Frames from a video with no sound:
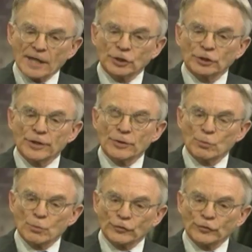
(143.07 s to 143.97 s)
actually
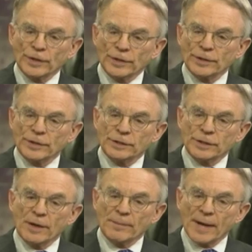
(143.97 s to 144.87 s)
the worst thing that could
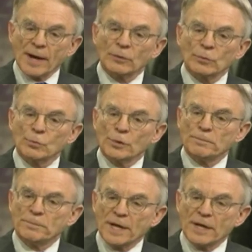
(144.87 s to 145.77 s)
come out
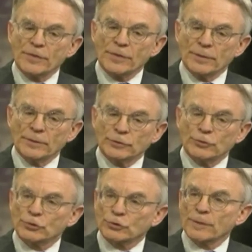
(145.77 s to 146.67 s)
would be
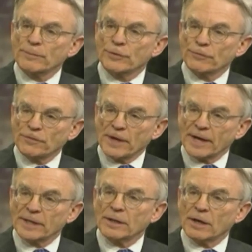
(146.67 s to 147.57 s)
to strip the
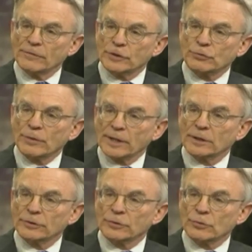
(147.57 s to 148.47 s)
Fed of its
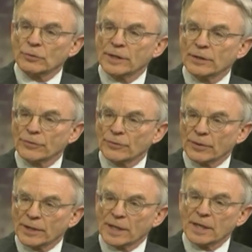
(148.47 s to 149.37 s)
regulatory
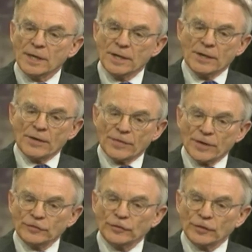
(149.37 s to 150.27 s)
authority.
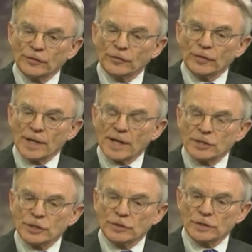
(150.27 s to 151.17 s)
This is the
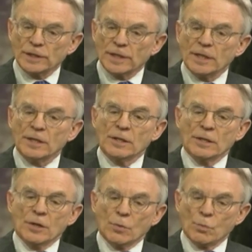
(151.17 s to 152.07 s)
agency
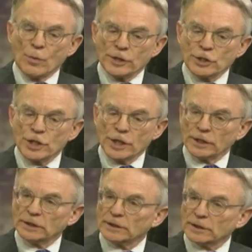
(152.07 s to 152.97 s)
which
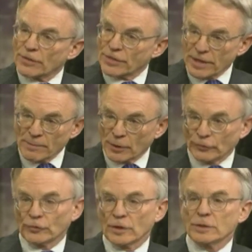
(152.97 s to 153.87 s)
is the
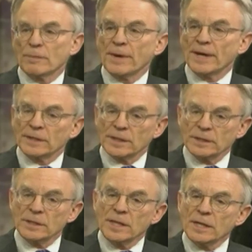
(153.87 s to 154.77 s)
most
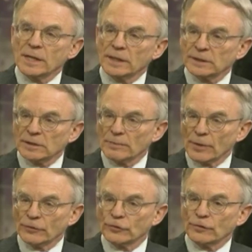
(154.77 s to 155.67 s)
independent is the
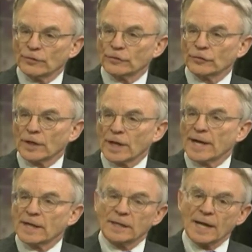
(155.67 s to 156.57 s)
most
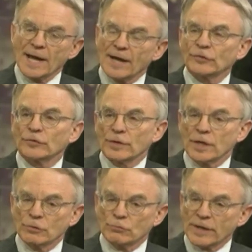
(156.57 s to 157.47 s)
sophisticated, has
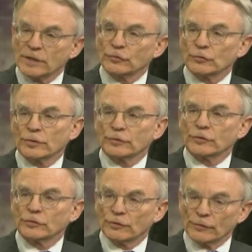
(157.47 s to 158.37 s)
the greatest
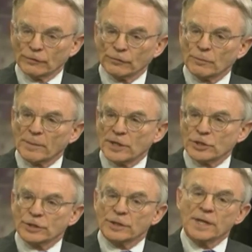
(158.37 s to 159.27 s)
sources of
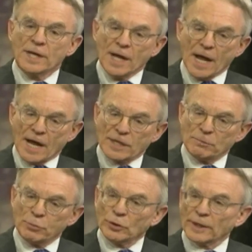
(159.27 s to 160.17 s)
information. And
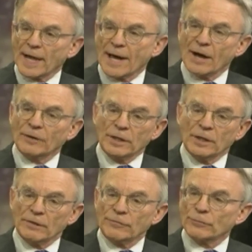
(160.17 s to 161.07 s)
to pull it out
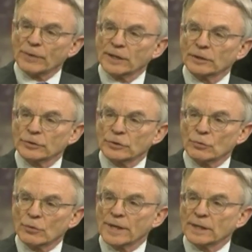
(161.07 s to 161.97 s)
of the
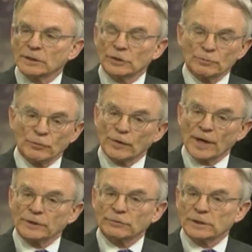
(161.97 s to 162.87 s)
regulatory and
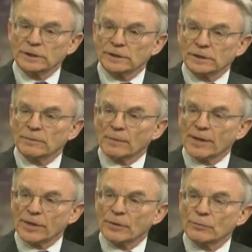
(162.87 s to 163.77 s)
supervisory system,
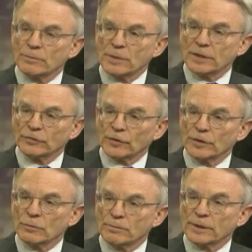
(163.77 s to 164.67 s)
I think, would be the
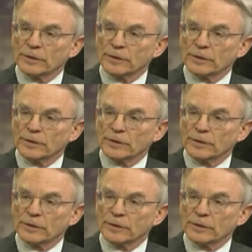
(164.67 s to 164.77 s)
single